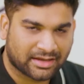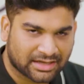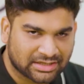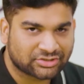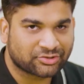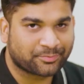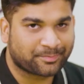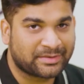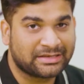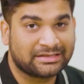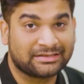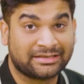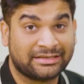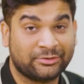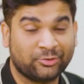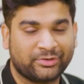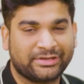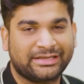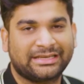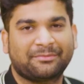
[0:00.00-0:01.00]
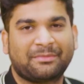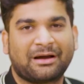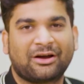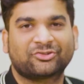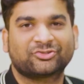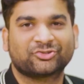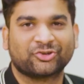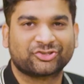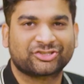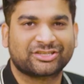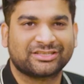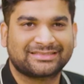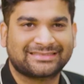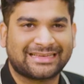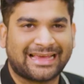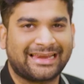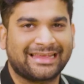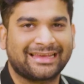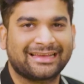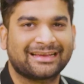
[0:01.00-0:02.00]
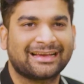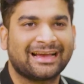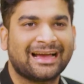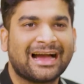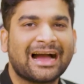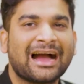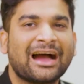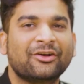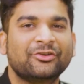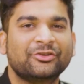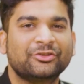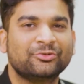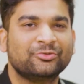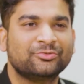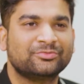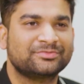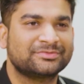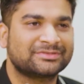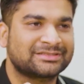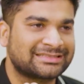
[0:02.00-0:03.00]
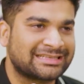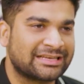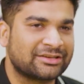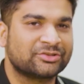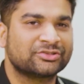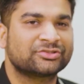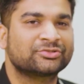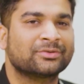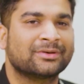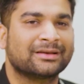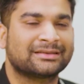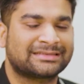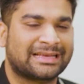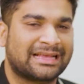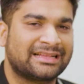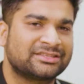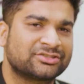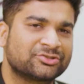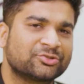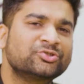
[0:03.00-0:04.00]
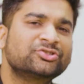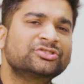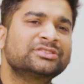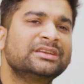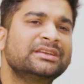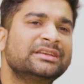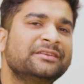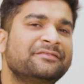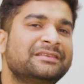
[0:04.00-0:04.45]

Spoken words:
So please do read about social selling. How do you sell socially